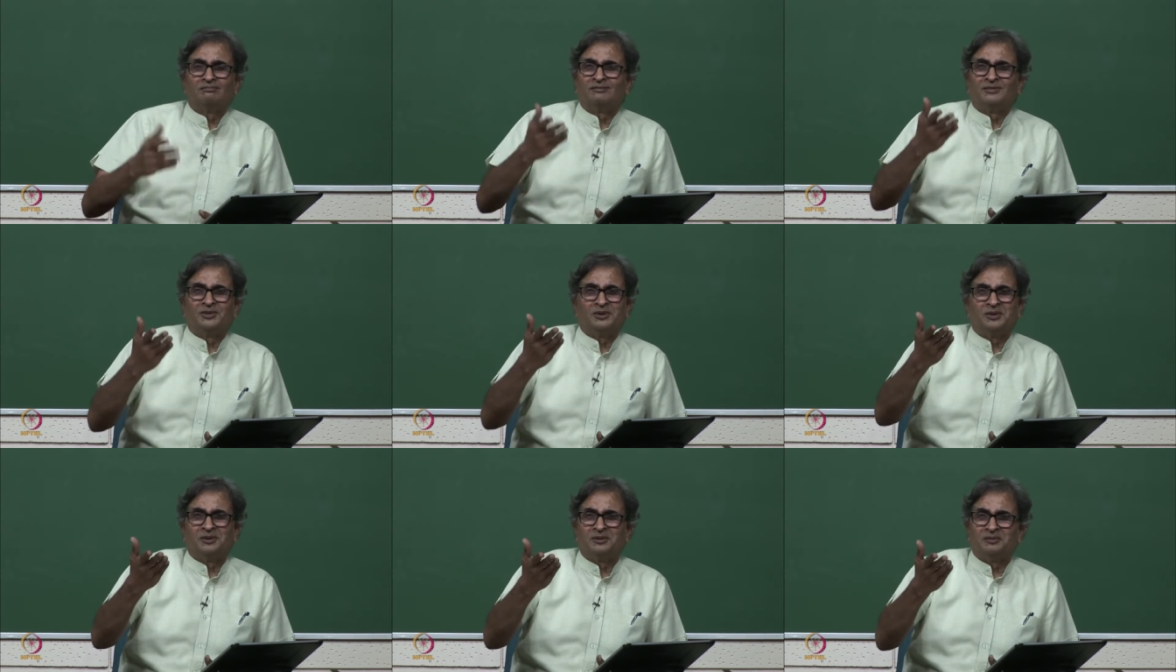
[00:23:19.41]

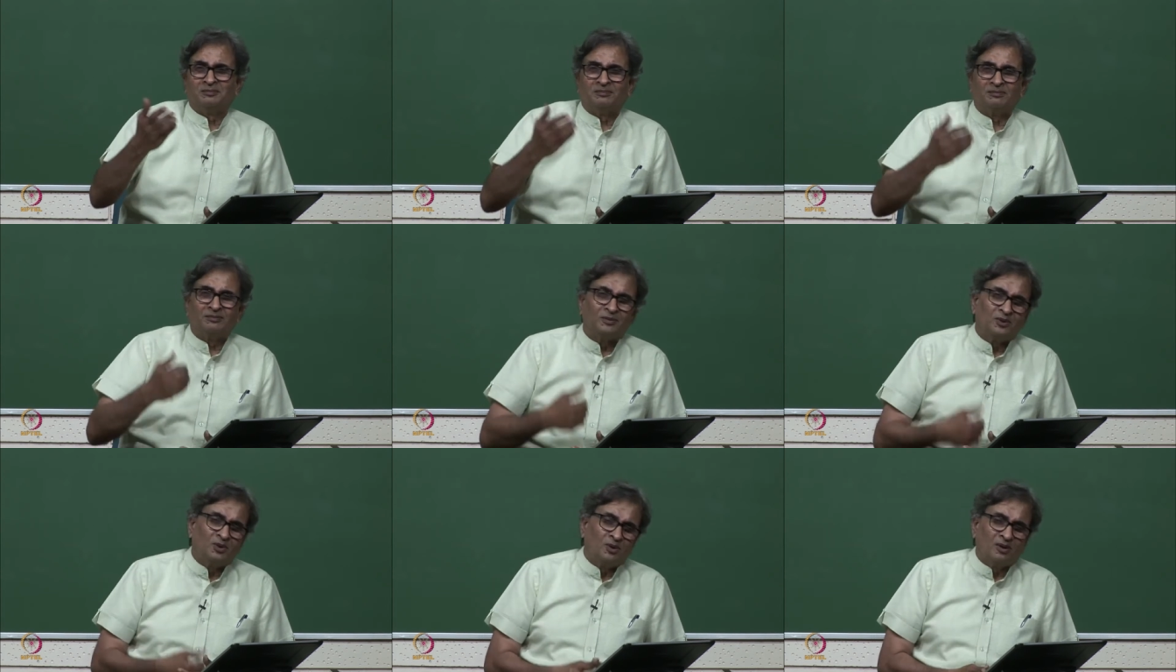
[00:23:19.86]
We can
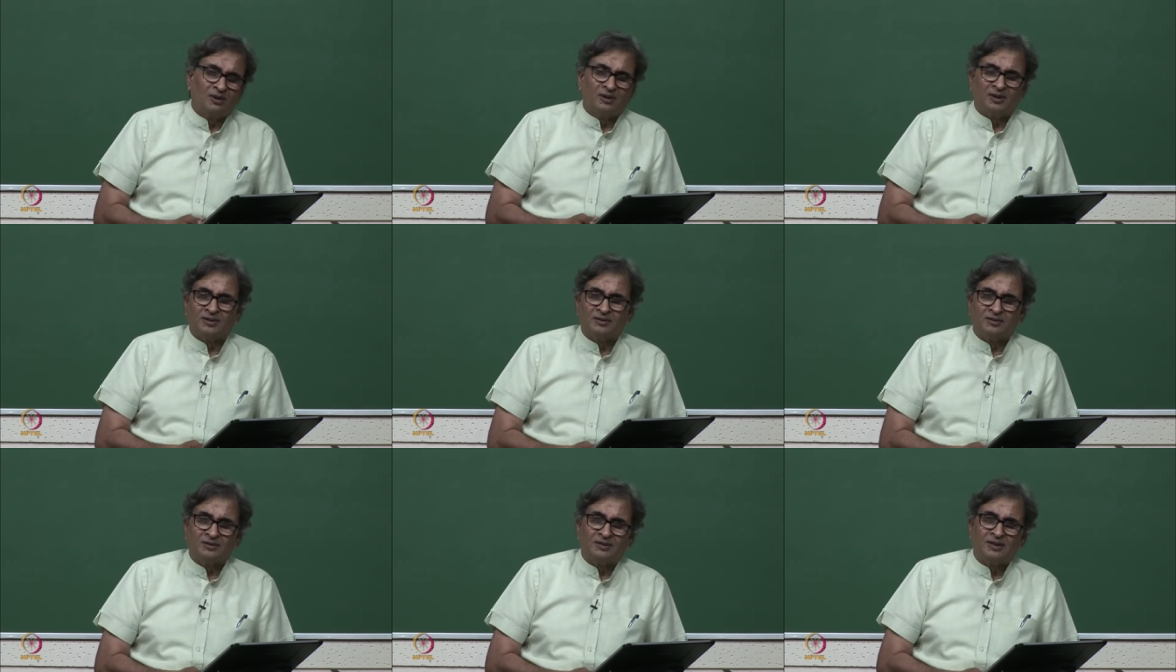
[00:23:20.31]
call
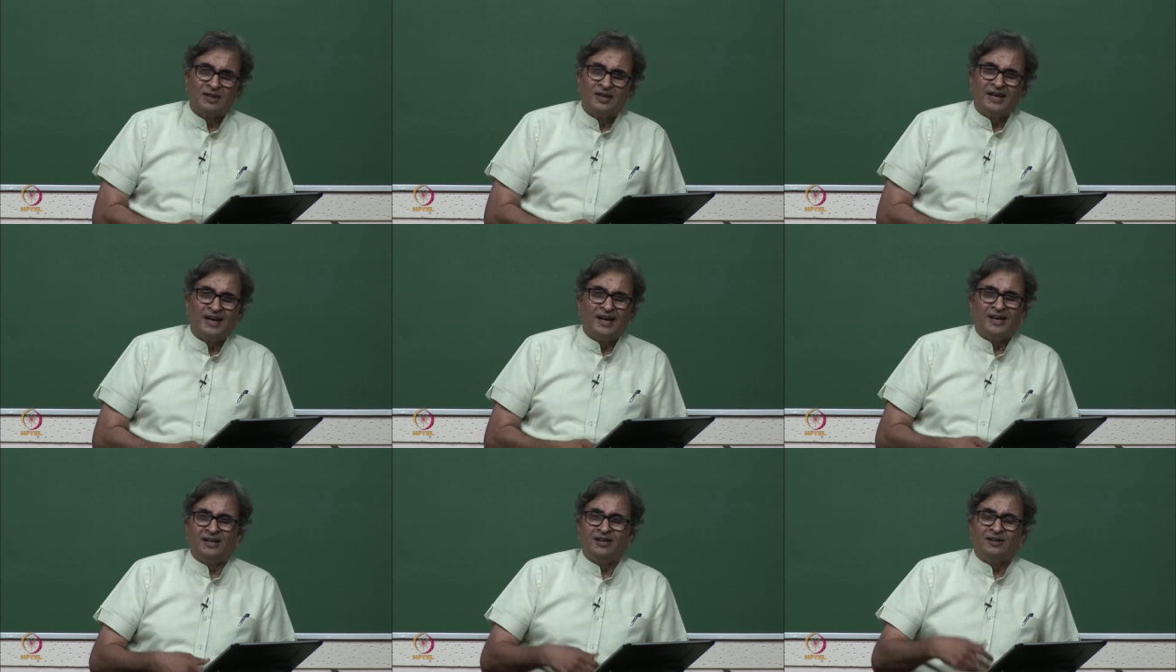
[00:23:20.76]
this
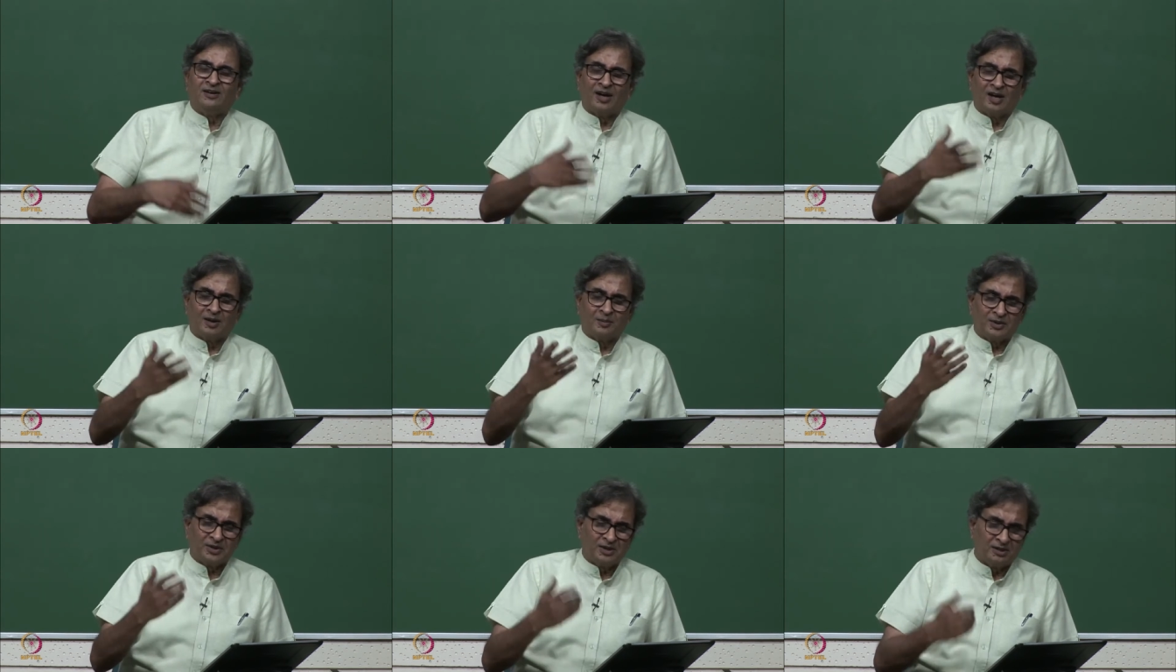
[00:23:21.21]
any
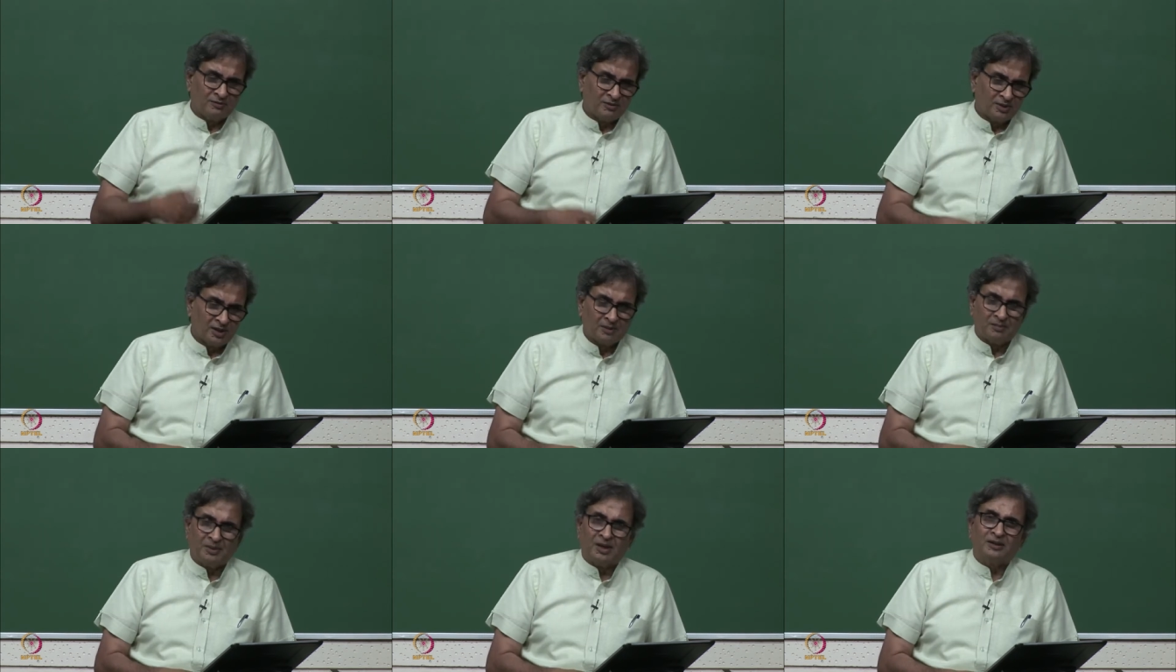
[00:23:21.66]
drying machine for
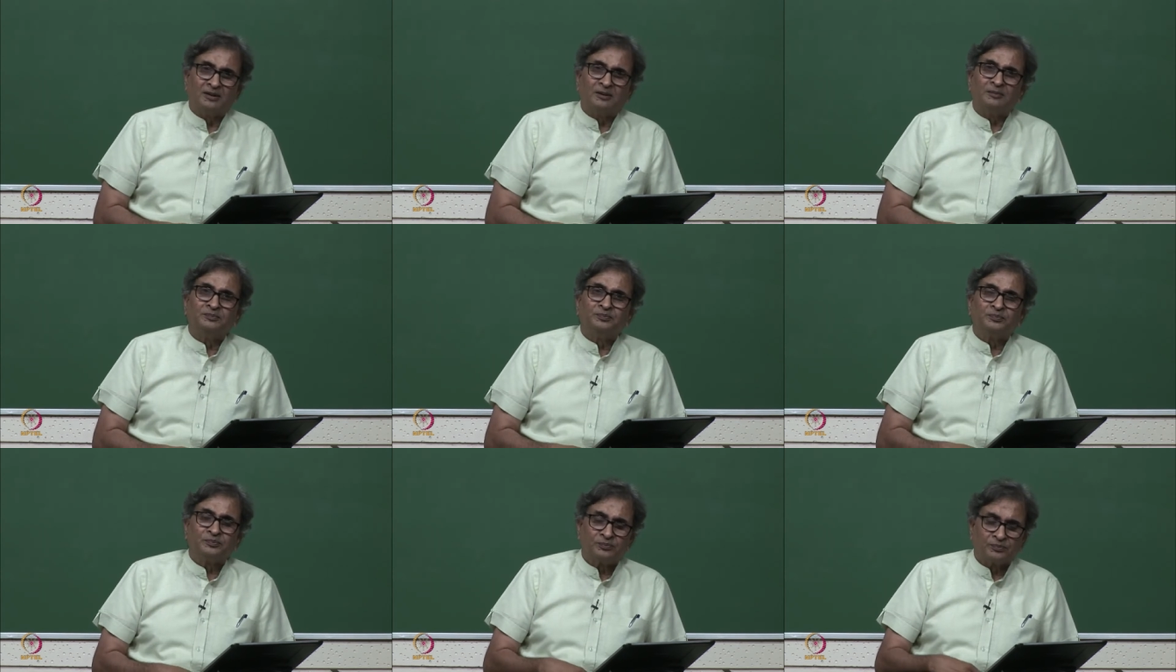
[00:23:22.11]
that matter,
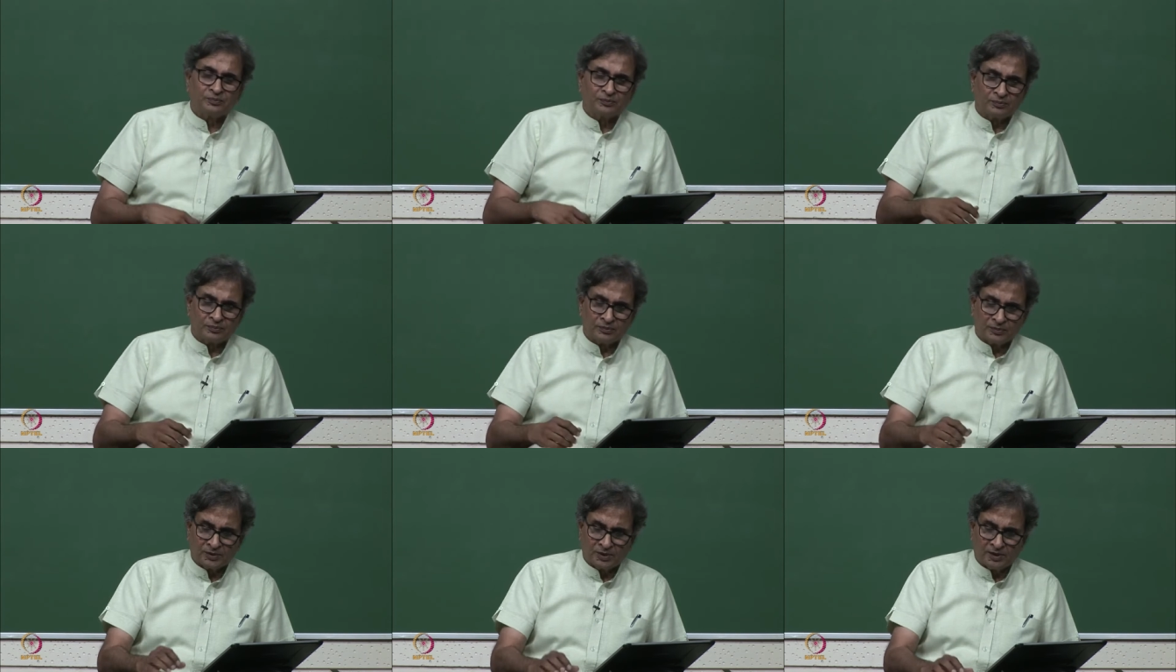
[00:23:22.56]

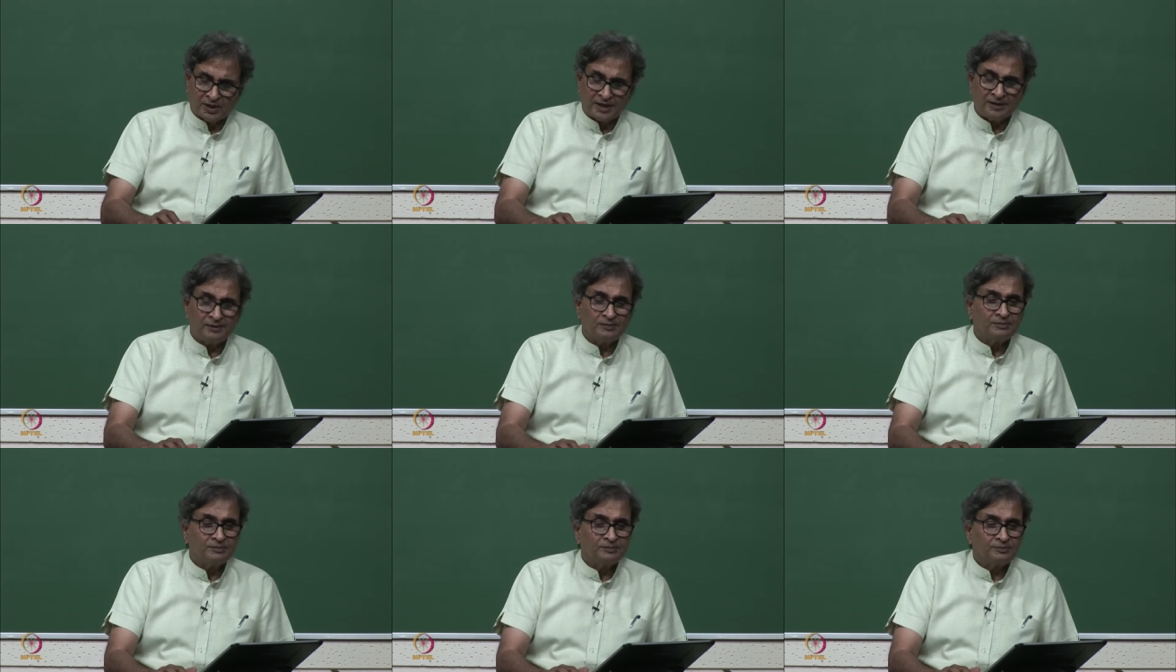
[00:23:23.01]
right.